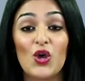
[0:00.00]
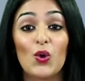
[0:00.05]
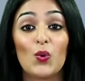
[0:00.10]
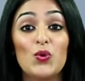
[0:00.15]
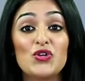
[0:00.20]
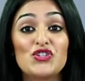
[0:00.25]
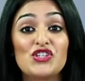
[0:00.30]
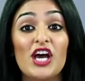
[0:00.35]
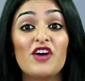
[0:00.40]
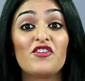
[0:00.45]

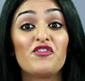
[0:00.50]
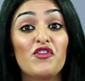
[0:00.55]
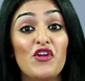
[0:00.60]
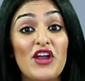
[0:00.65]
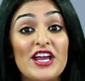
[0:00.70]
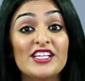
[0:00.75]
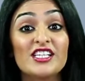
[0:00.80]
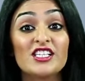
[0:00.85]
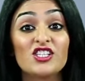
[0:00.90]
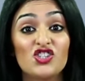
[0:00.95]
which have
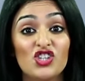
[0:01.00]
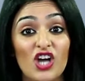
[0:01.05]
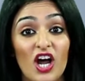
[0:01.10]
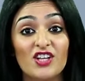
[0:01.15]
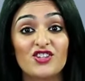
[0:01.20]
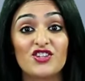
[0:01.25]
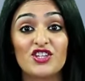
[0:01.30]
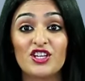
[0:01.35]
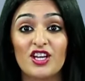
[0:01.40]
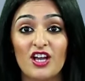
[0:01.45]
rated
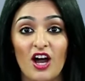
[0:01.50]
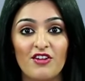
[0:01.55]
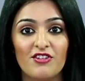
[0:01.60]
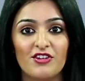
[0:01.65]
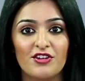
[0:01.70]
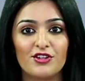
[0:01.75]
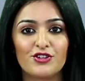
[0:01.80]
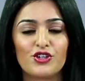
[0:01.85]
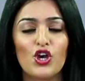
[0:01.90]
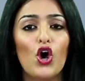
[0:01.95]
charging
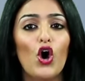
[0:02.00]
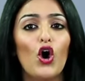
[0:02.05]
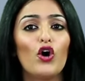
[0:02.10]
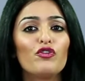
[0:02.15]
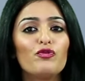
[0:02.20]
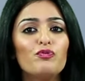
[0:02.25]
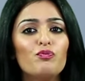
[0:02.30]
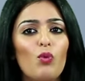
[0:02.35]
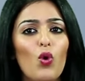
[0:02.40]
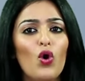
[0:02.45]
current
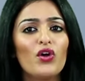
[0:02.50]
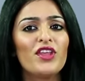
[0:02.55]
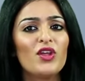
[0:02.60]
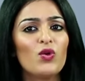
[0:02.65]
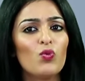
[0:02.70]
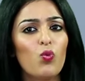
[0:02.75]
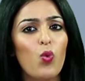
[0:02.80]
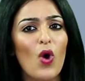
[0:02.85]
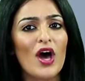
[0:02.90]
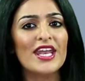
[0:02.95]
of more
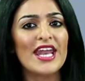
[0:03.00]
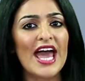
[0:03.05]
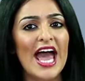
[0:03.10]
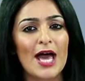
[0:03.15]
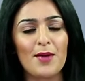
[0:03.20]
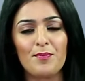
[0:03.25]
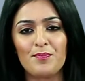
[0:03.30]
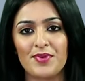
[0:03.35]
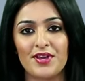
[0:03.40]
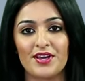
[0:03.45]
than one
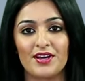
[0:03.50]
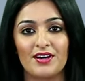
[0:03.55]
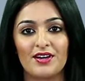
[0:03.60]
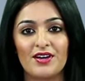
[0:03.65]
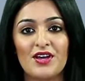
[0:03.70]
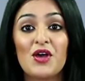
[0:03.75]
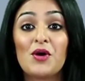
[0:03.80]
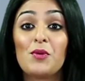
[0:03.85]
ampere